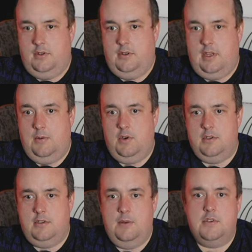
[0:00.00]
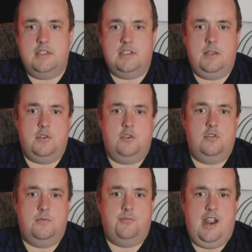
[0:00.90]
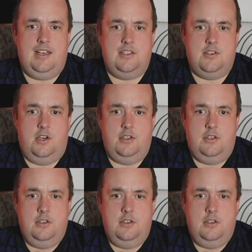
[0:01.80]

There was a substitution. Bradley's on.